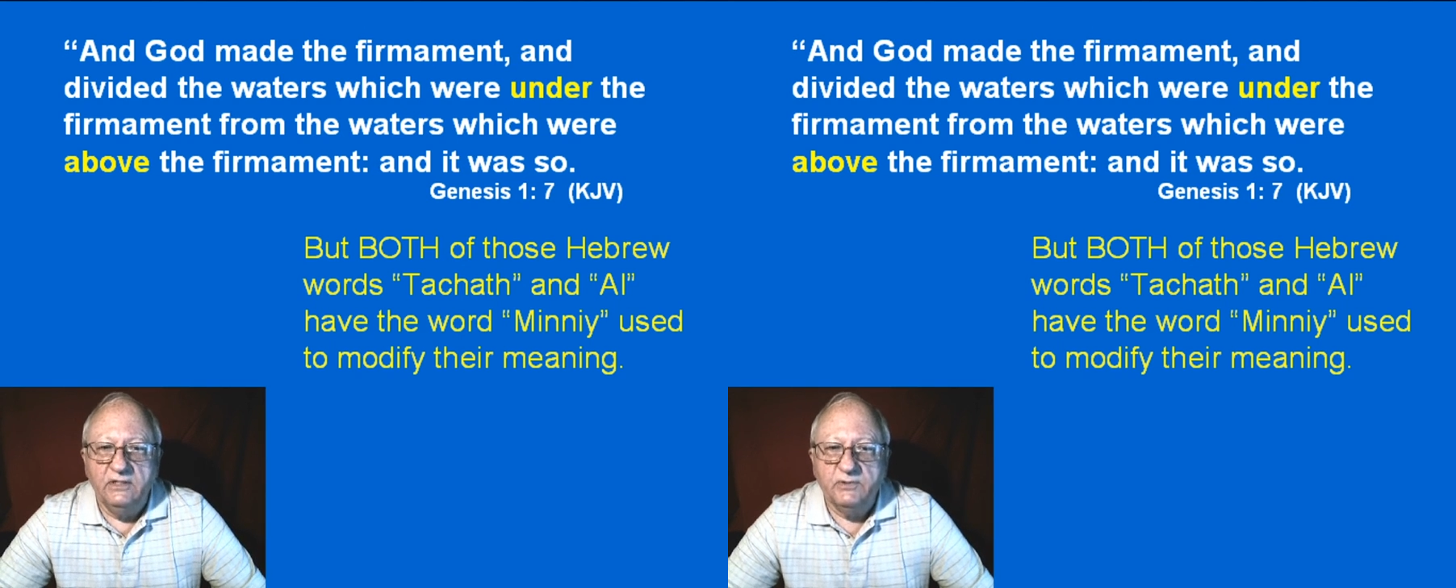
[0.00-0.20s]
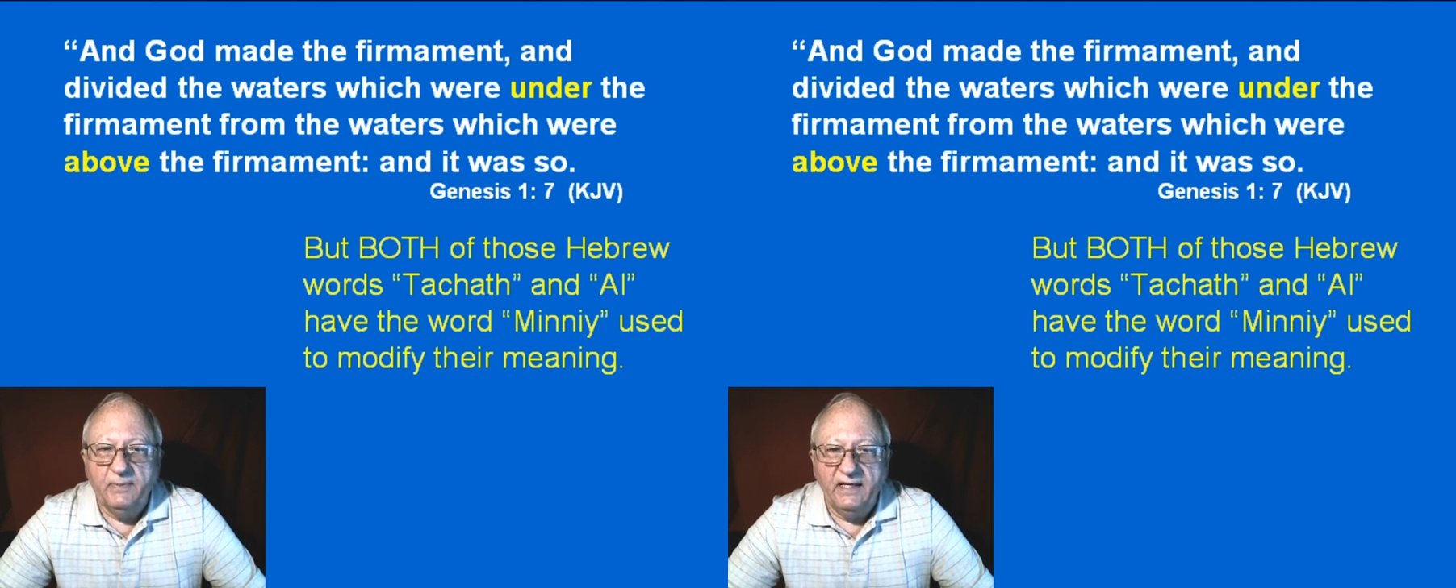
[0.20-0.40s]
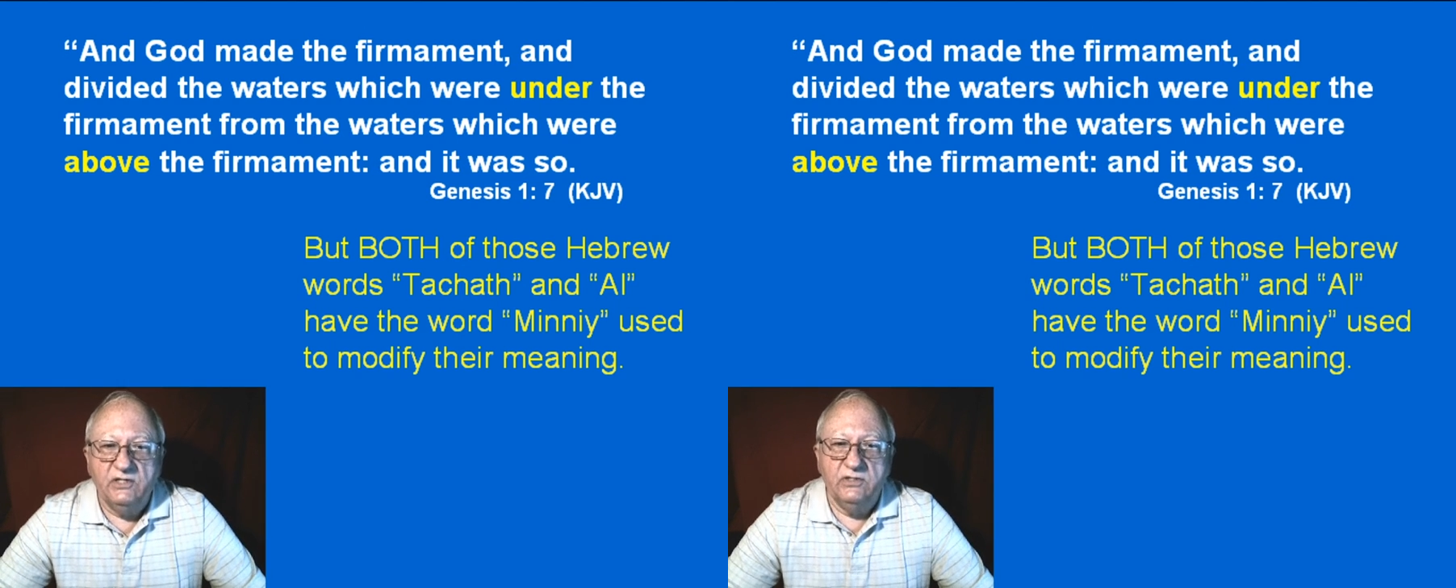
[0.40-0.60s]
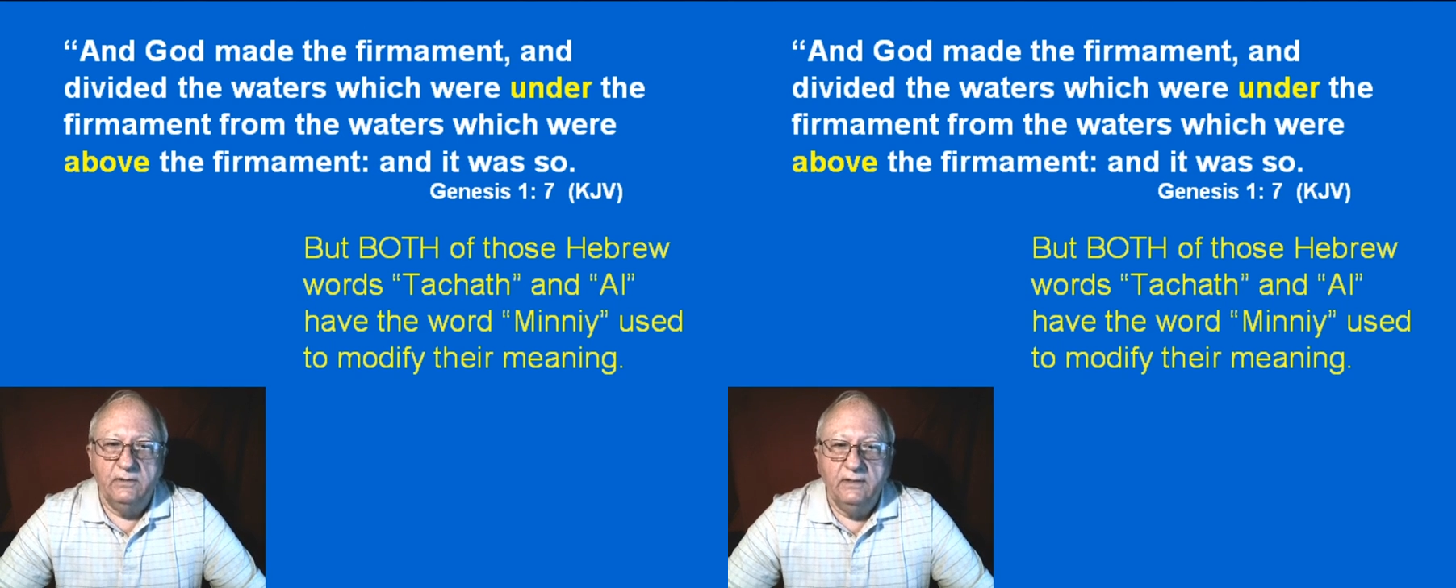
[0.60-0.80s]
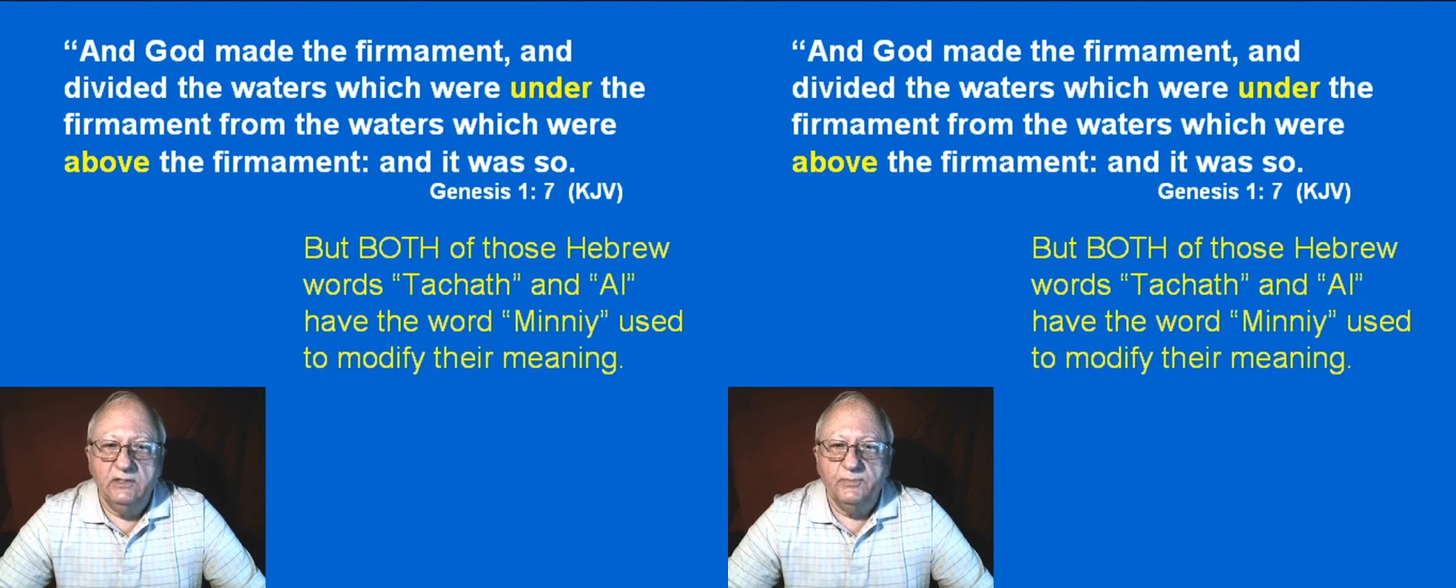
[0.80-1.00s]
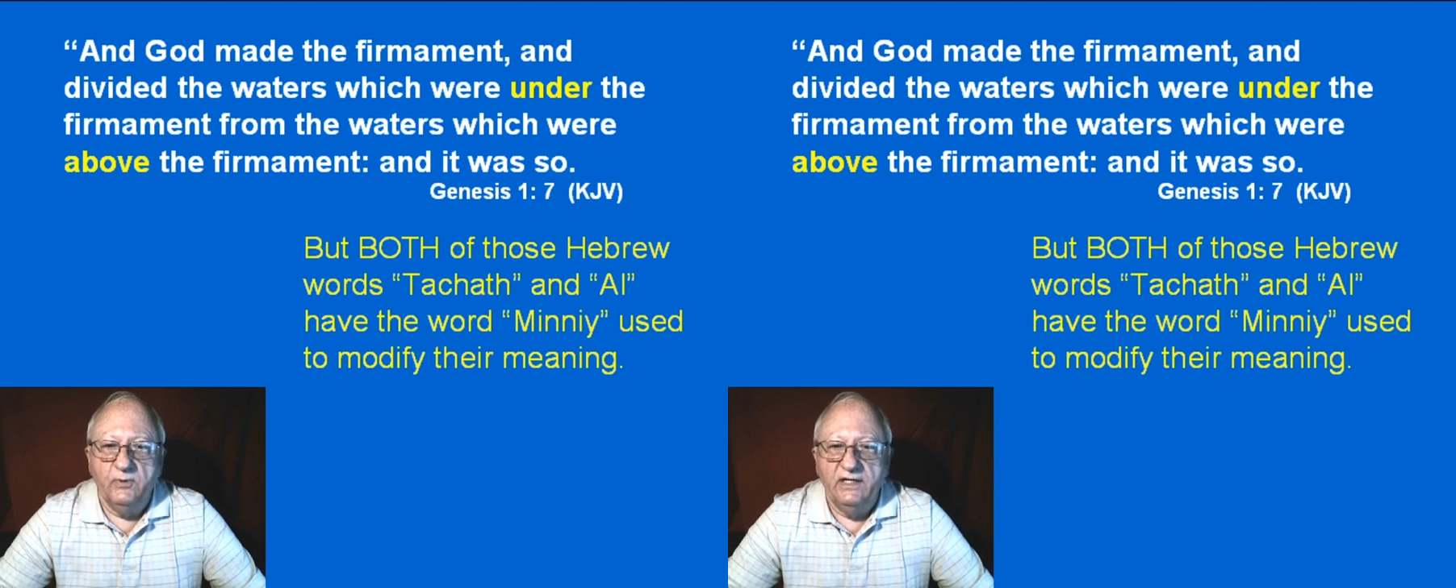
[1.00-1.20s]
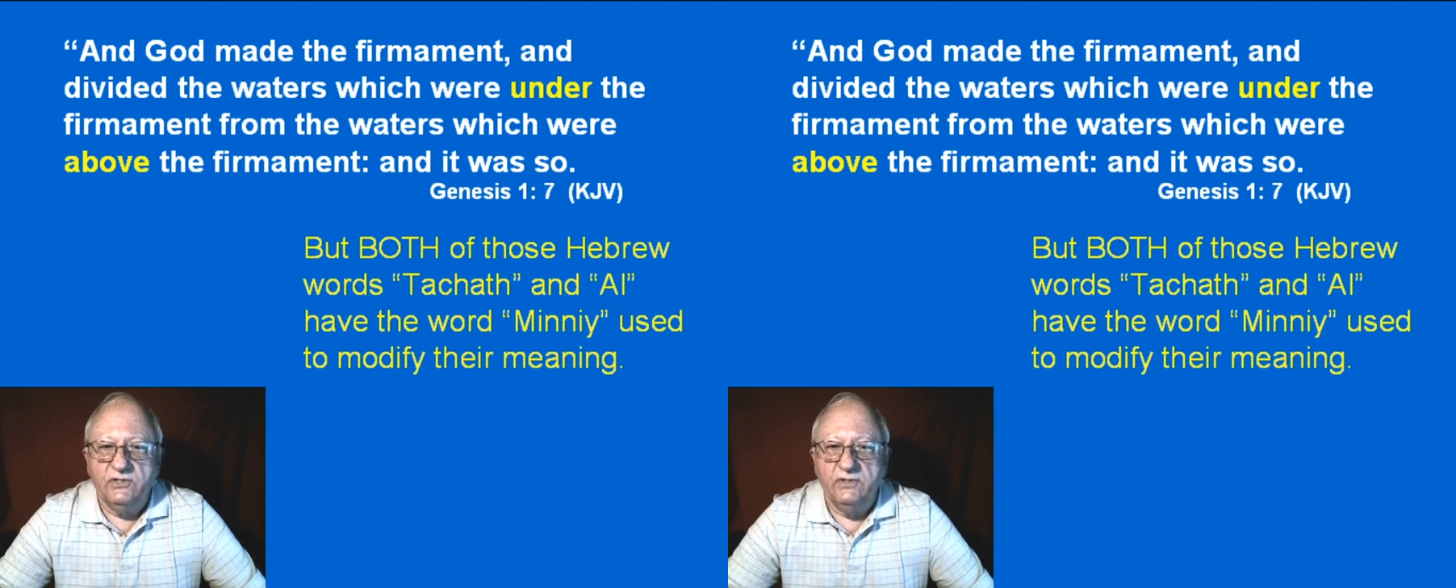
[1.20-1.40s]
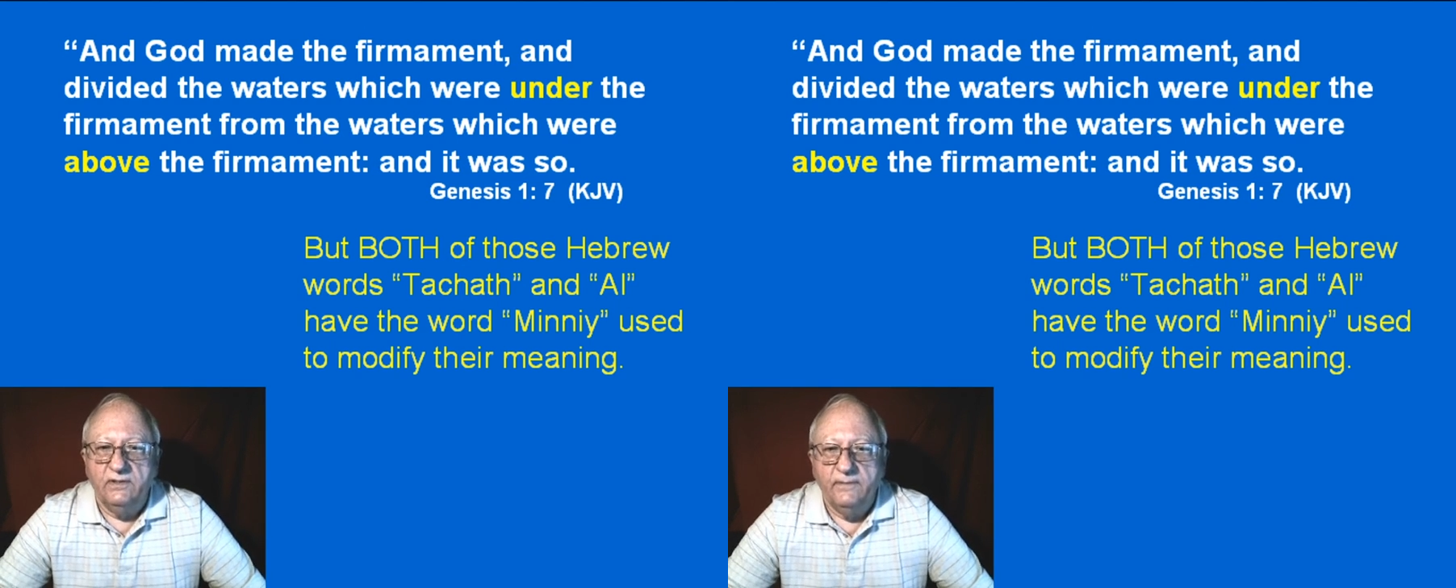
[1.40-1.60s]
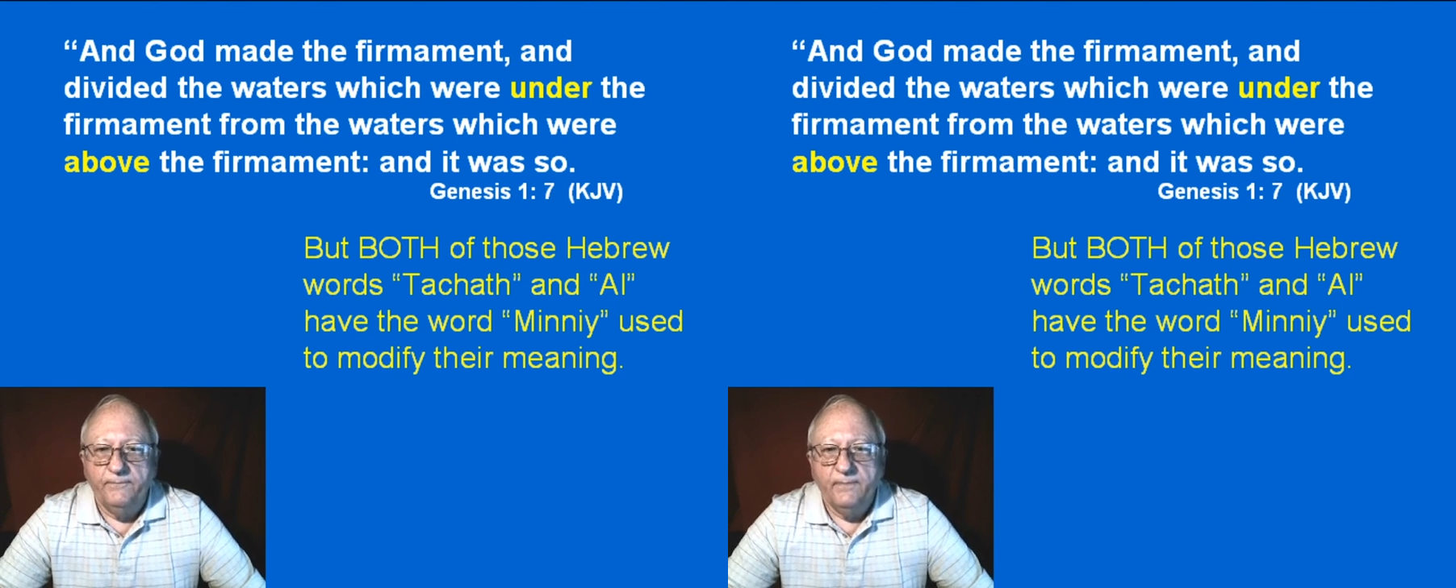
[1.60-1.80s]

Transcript: expression